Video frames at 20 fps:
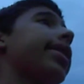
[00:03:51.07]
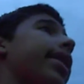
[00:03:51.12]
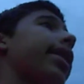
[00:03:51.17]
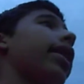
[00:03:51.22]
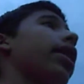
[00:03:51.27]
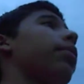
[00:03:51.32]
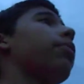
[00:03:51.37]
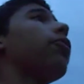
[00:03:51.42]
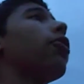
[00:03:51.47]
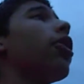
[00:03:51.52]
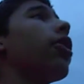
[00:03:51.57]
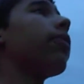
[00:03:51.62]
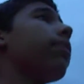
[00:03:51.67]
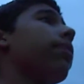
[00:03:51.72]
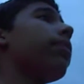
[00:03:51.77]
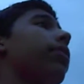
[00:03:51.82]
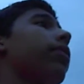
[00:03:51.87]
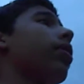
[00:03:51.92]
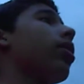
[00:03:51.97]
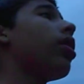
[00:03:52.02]
camera.
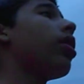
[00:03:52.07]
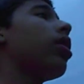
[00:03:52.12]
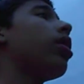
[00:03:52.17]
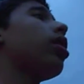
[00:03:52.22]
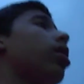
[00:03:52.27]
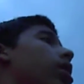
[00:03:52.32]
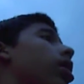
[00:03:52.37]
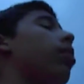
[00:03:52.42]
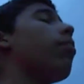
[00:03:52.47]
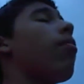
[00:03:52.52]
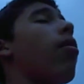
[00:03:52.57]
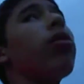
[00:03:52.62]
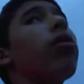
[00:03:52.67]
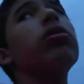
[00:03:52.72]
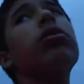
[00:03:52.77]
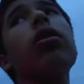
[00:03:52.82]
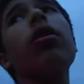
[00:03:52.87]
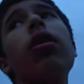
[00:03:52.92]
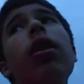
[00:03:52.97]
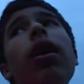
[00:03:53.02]
I'm
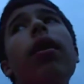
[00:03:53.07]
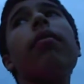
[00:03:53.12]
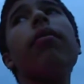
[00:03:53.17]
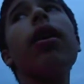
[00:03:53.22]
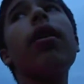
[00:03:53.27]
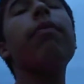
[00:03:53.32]
also, I've,